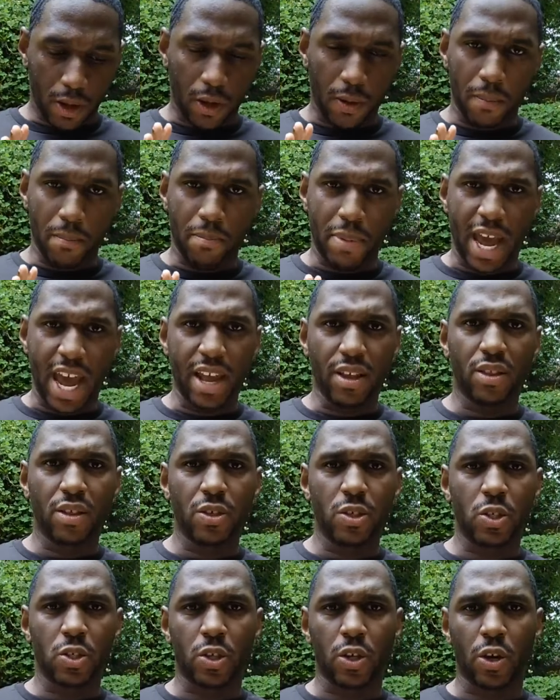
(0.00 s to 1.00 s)
combat
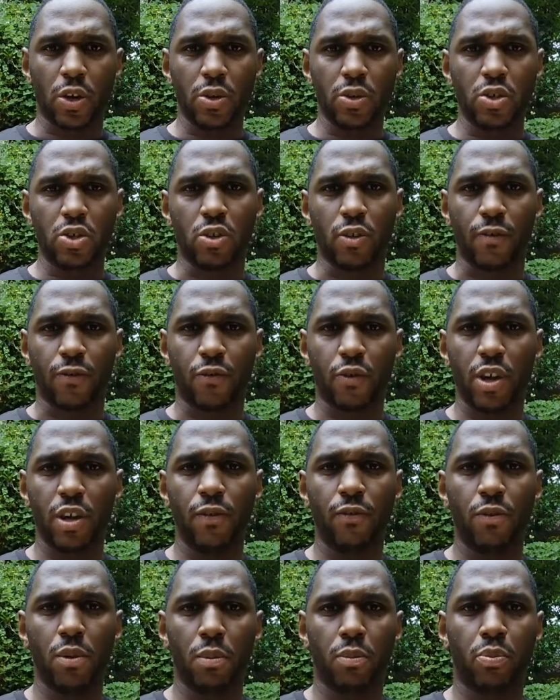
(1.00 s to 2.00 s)
this curse, to
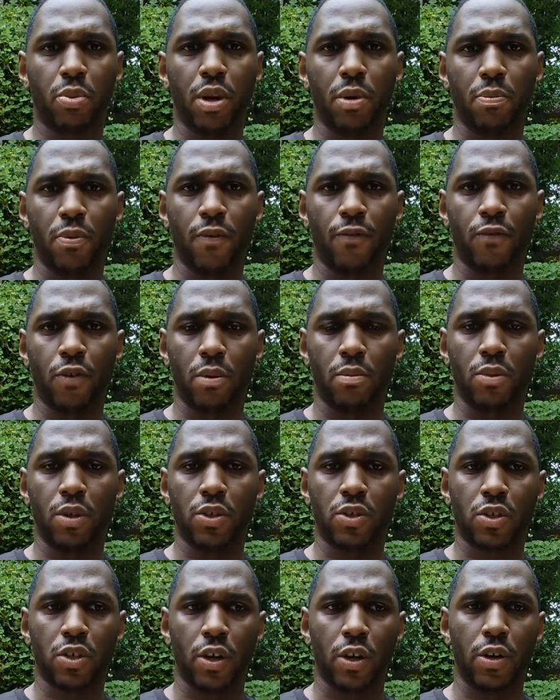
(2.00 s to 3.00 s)
free people from
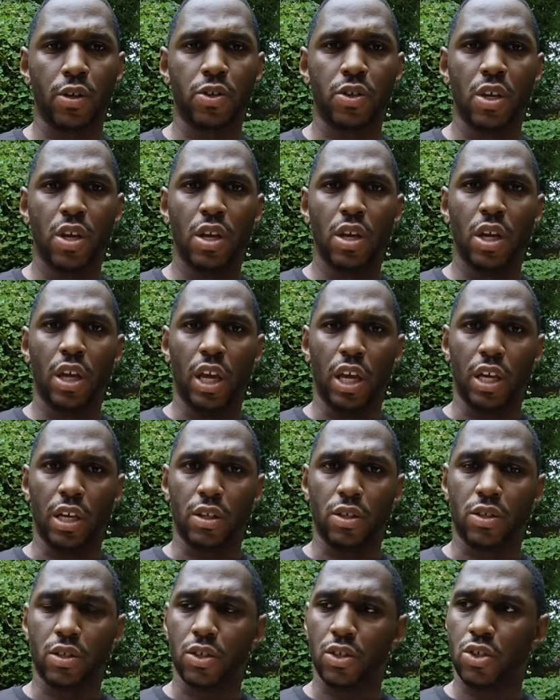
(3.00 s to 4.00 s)
this curse,
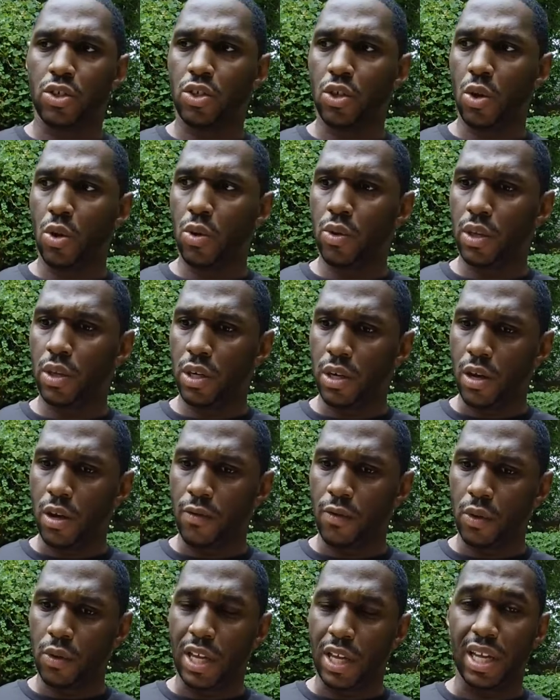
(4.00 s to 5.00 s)
and to show the
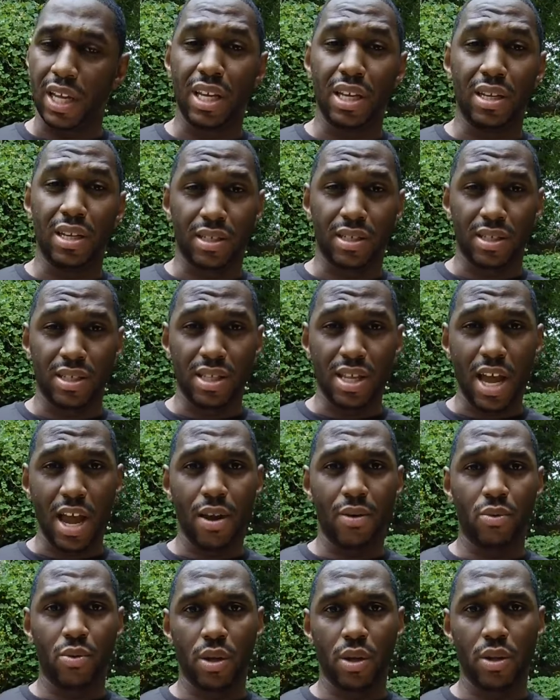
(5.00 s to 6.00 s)
devil that he does
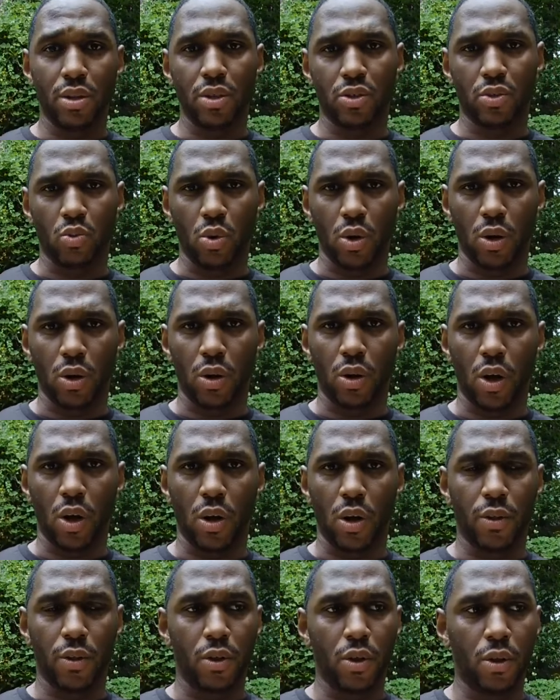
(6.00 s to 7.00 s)
not run this world.
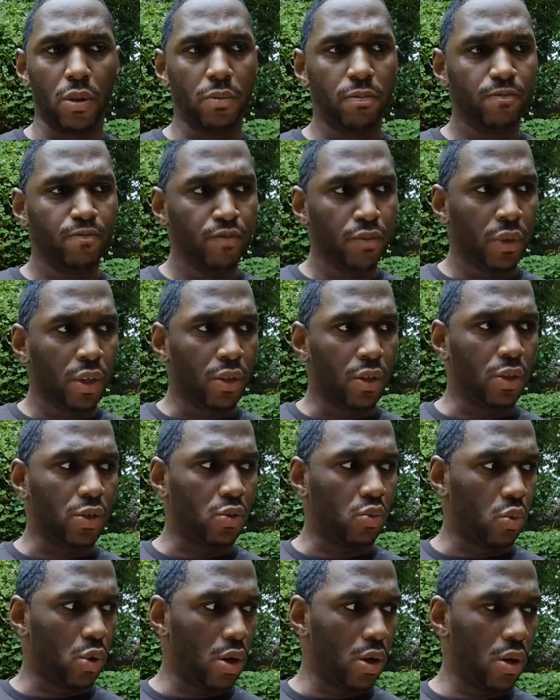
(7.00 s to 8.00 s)
Although
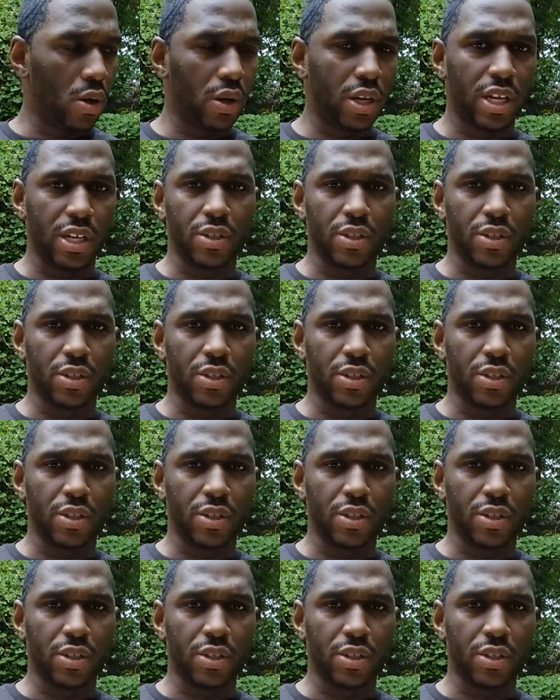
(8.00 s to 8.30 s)
this world